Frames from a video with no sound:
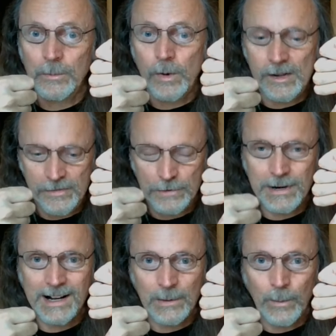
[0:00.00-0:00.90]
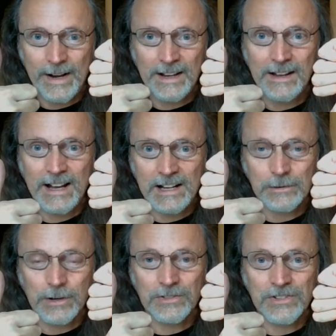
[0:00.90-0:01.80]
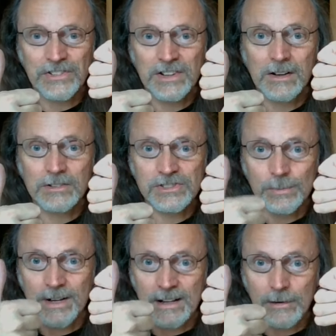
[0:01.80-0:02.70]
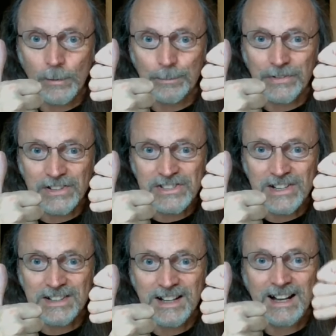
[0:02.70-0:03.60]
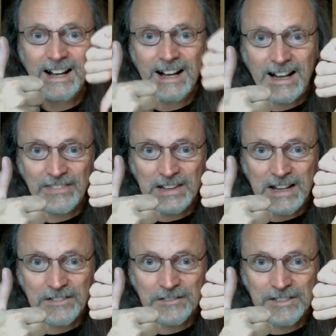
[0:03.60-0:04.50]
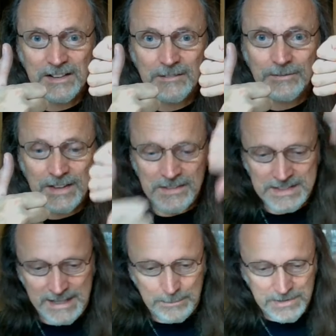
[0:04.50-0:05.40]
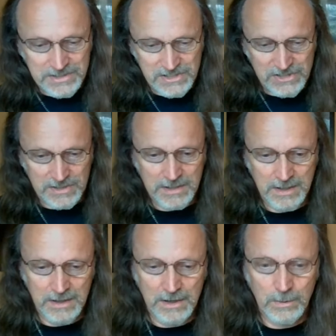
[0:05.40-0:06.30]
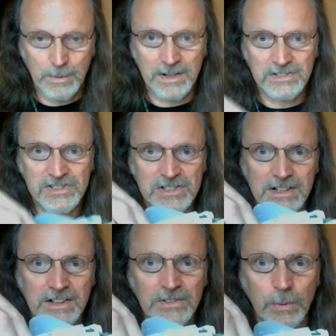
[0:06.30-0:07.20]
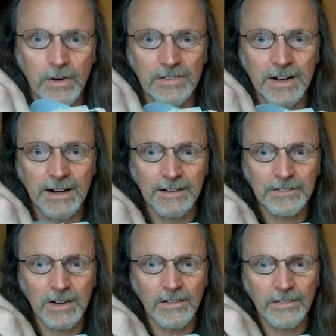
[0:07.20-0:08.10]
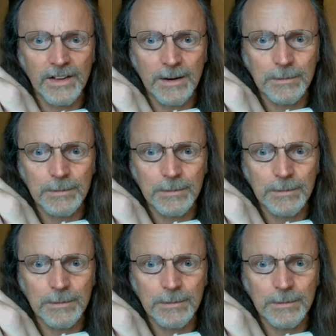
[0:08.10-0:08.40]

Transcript: the right wing ailerons should be up position and the left in the down position, which is what I've got there.